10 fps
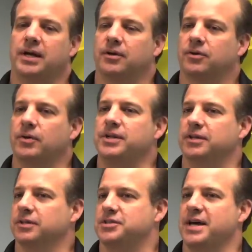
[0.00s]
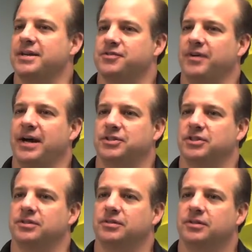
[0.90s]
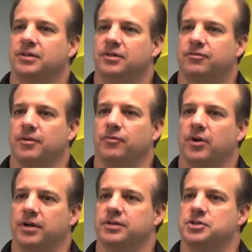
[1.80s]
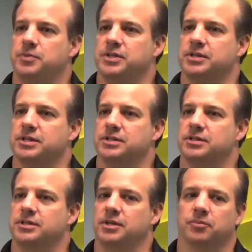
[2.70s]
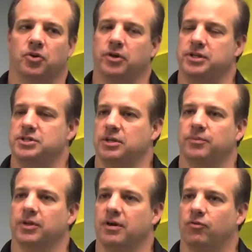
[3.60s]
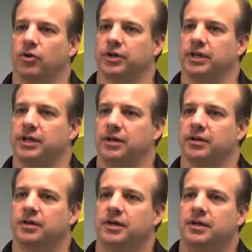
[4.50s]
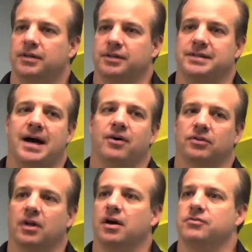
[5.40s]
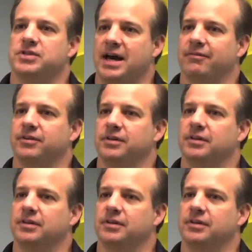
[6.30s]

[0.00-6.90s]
get a great deal of satisfaction from running this business. The employees seem to love working here. The town loves having